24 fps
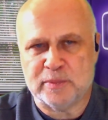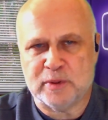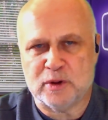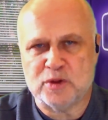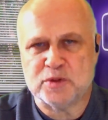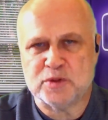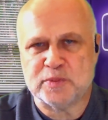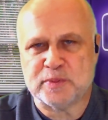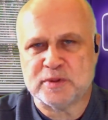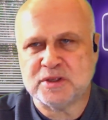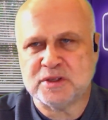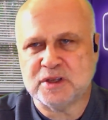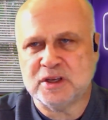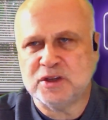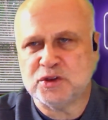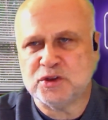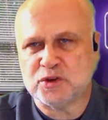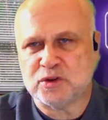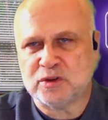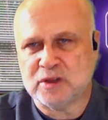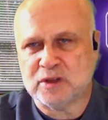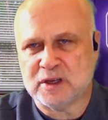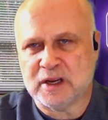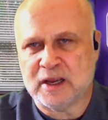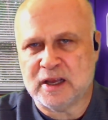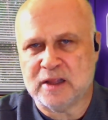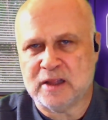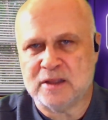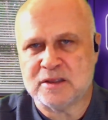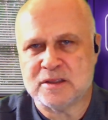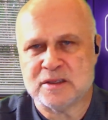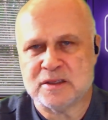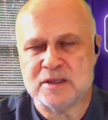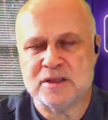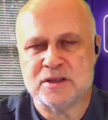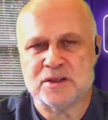the post-procedural
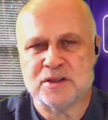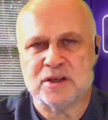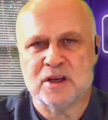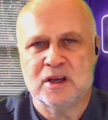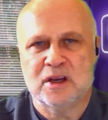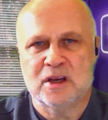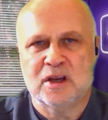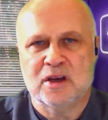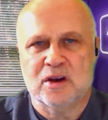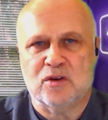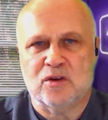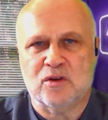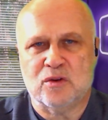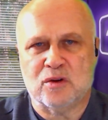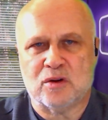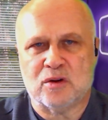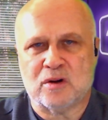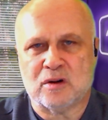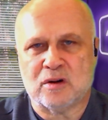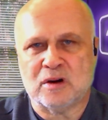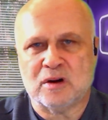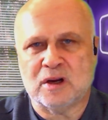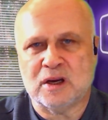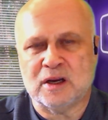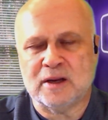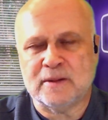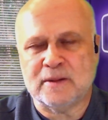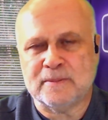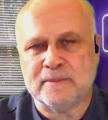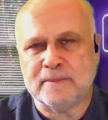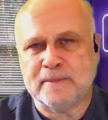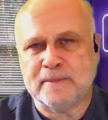analysis or